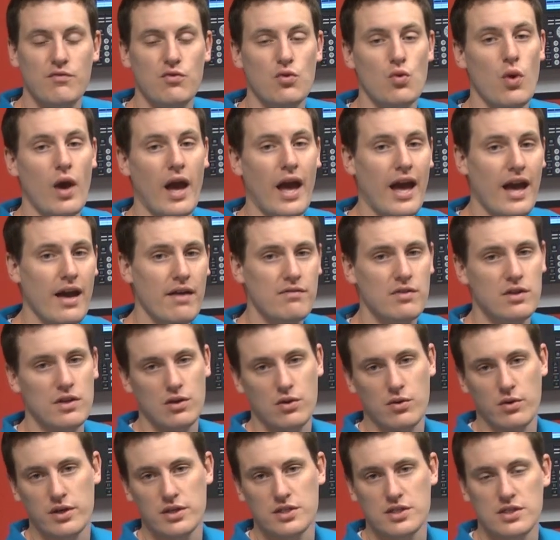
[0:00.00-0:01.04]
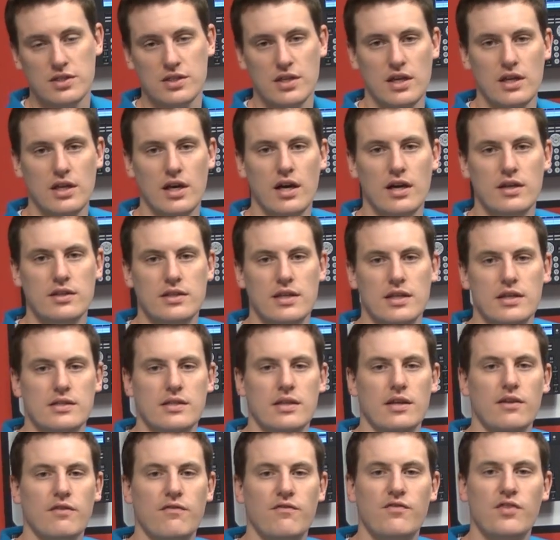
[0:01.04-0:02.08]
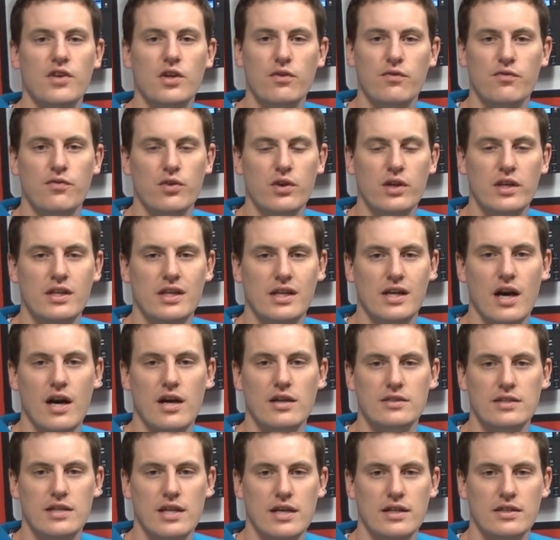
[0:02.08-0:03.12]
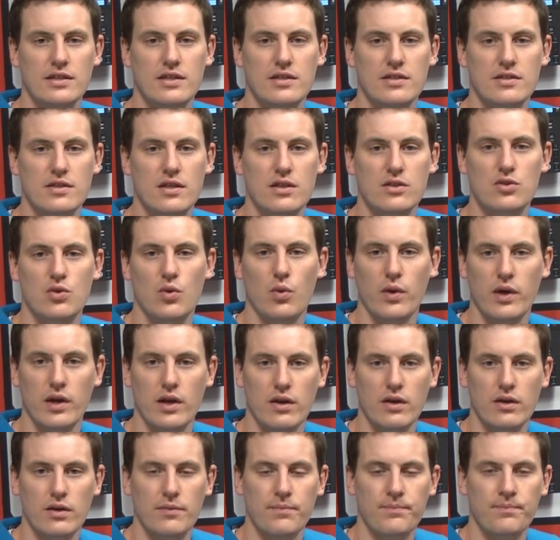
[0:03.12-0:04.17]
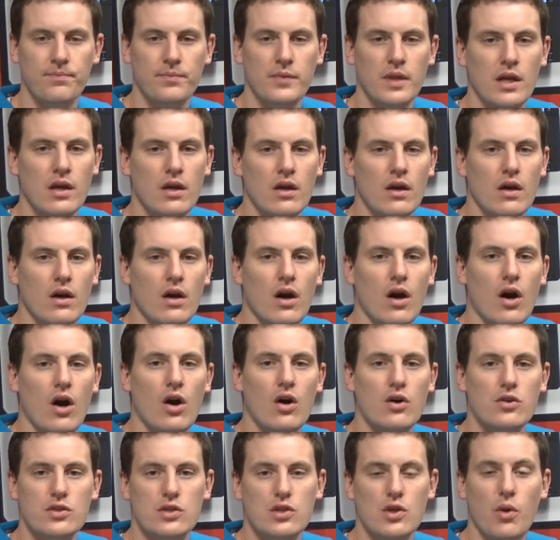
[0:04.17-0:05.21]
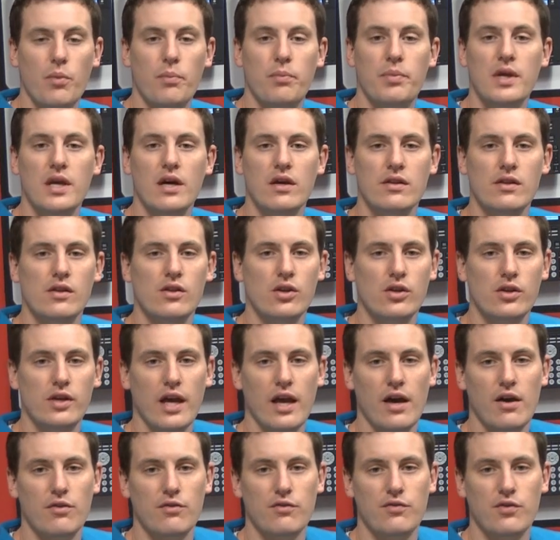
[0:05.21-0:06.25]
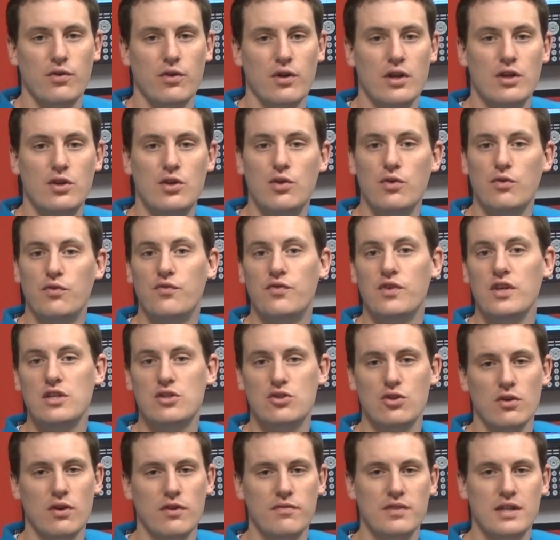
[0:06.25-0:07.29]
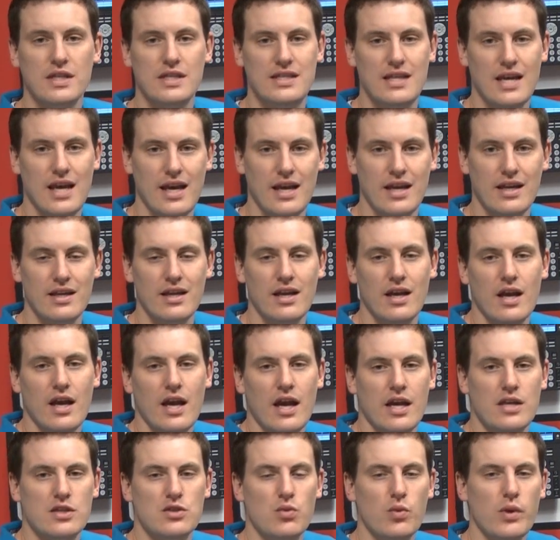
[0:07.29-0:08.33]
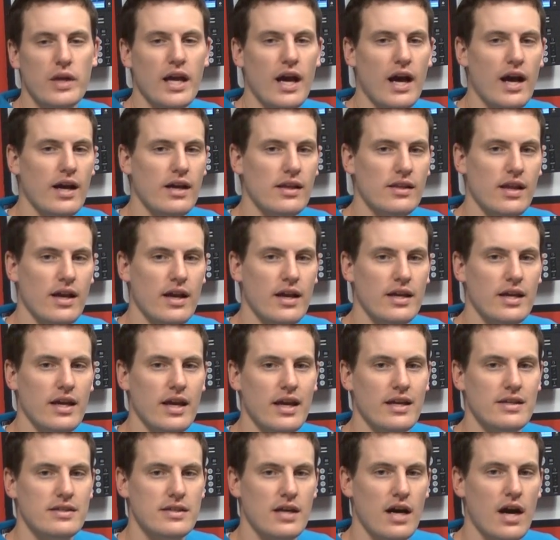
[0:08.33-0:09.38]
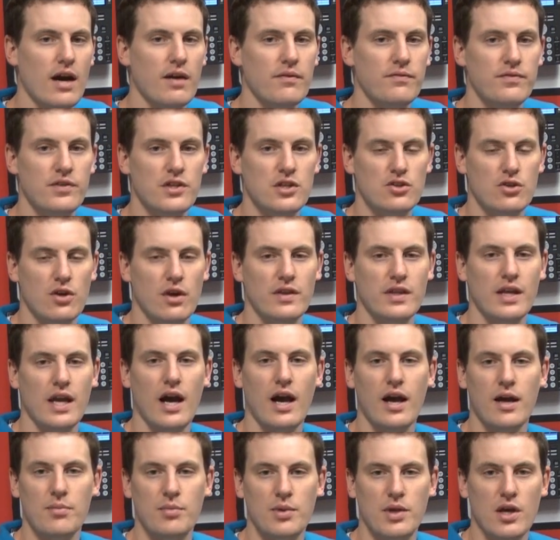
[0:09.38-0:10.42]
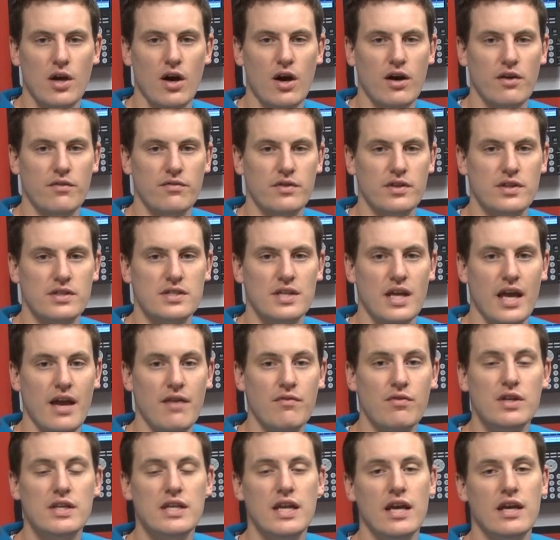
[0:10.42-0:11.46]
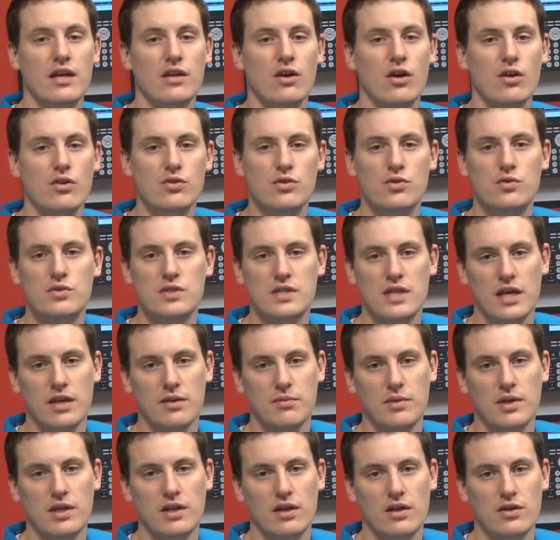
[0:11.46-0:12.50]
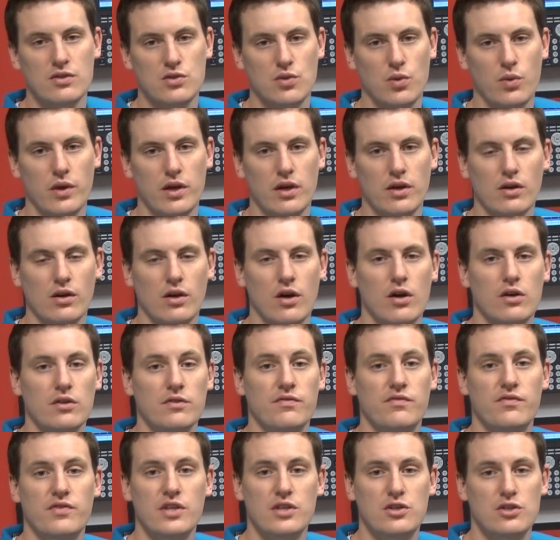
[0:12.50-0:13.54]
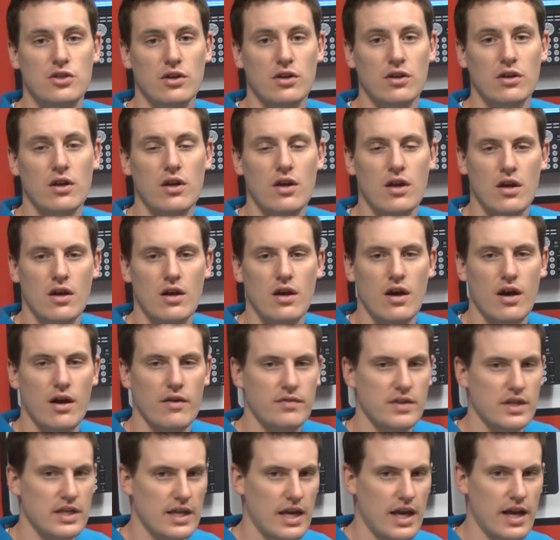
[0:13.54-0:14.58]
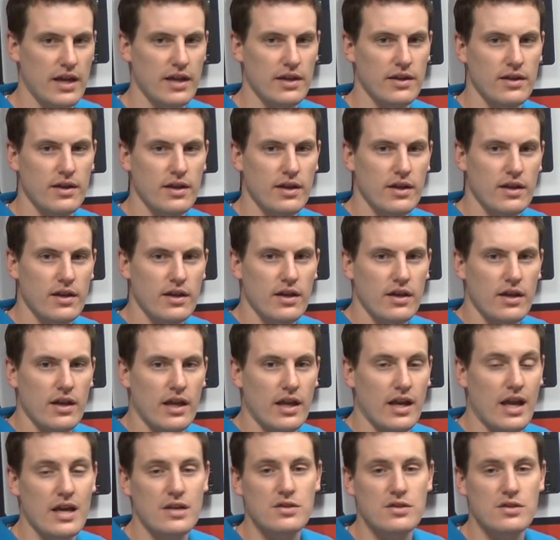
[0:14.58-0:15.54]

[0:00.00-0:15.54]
If you have any questions on hot desking, feel free to contact us on Twitter also, be on the lookout for a new feature of the day as we highlight a top feature on the IP office every day in our new segment on Twitter called Feature of the Day. And